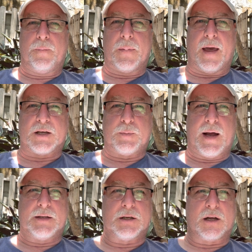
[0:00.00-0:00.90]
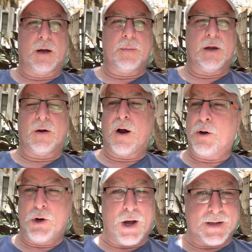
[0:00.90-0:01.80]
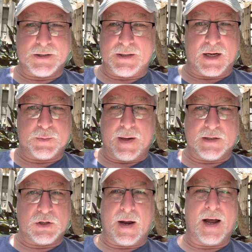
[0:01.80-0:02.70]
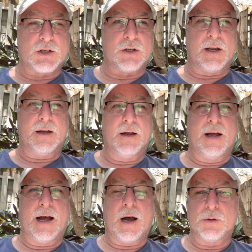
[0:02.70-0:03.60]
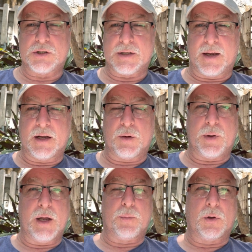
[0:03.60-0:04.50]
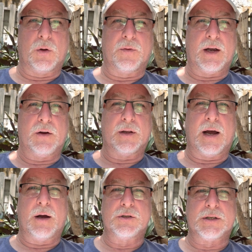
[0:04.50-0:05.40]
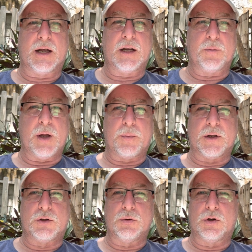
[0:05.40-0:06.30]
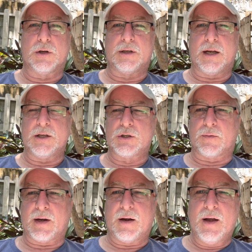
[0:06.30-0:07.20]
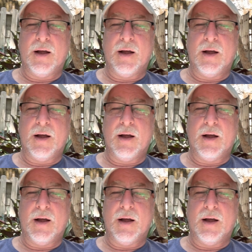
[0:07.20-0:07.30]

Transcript: expats that come here are not sexpats. They're actually outstanding people over here. They're outstanding people that do good deeds over here.